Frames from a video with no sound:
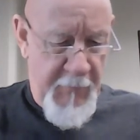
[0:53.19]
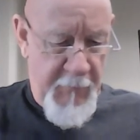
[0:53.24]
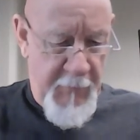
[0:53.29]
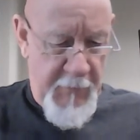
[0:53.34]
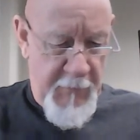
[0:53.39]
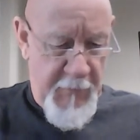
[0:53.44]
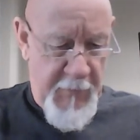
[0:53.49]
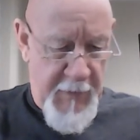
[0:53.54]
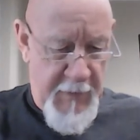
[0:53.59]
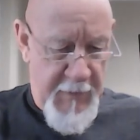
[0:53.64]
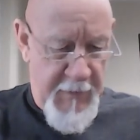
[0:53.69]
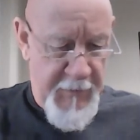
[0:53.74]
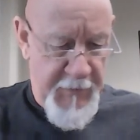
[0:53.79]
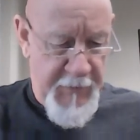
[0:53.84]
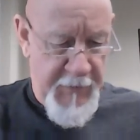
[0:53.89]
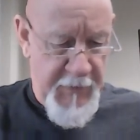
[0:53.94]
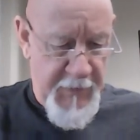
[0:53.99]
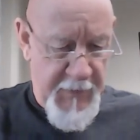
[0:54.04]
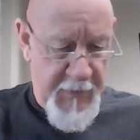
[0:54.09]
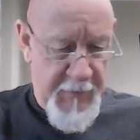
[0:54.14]
Well,
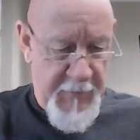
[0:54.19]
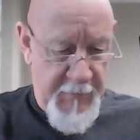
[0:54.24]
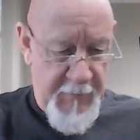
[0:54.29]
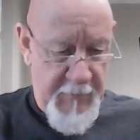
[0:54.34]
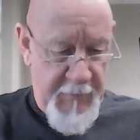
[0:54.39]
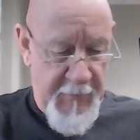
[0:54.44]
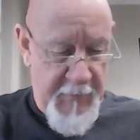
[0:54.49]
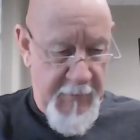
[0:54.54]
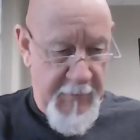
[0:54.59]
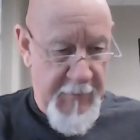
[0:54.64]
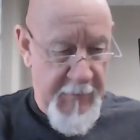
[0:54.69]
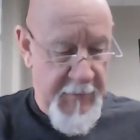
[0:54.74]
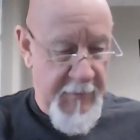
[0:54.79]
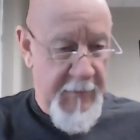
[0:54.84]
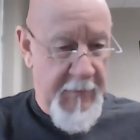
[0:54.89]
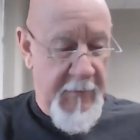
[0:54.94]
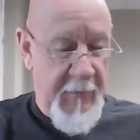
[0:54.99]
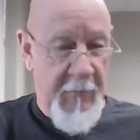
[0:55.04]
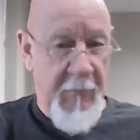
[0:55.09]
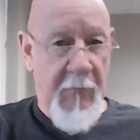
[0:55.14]
uh,
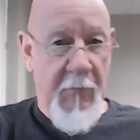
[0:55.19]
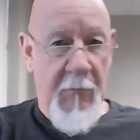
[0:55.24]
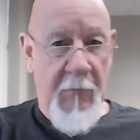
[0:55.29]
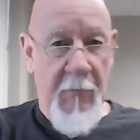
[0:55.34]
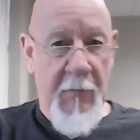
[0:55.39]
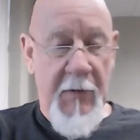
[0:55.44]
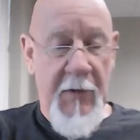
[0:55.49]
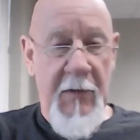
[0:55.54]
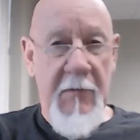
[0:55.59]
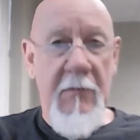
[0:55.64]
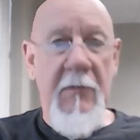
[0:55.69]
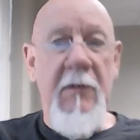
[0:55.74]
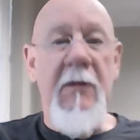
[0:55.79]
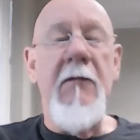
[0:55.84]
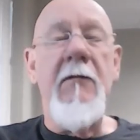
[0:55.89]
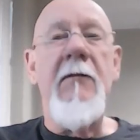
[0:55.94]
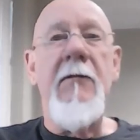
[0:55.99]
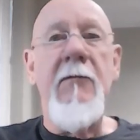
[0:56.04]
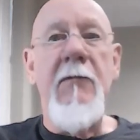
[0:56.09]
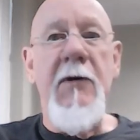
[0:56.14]
what are you
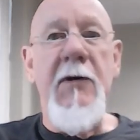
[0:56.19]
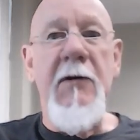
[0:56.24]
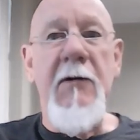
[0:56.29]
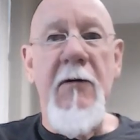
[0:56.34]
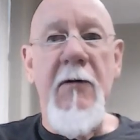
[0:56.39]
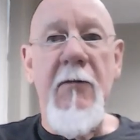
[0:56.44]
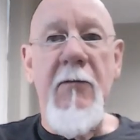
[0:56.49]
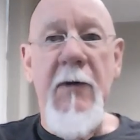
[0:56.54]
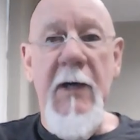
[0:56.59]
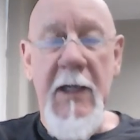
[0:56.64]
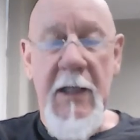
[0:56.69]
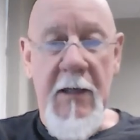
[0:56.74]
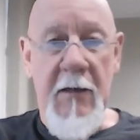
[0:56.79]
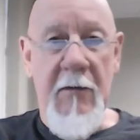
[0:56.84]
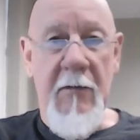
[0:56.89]
doing when you're awake?